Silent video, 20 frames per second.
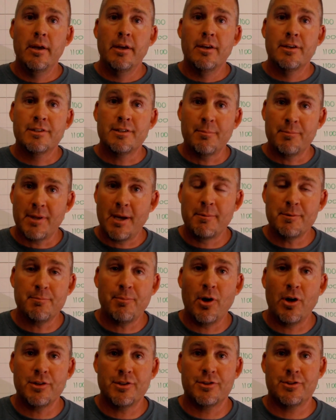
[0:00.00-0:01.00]
Sometimes
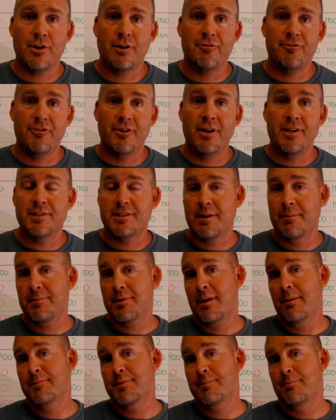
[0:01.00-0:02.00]
bosses aren't fun.
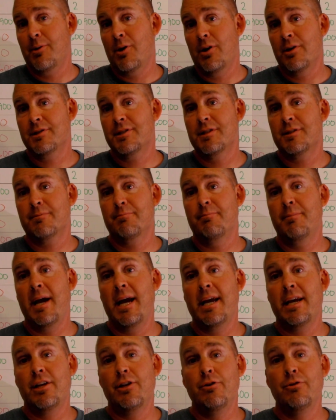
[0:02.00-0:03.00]
Sometimes bosses
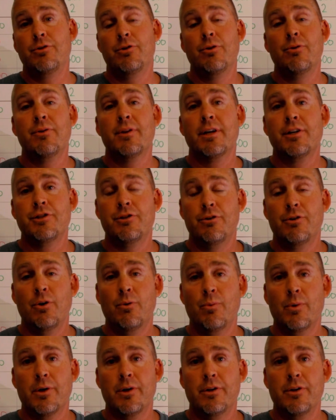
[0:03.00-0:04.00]
make you do things you don't
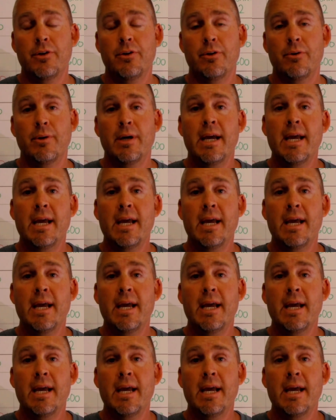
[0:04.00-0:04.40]
want to do.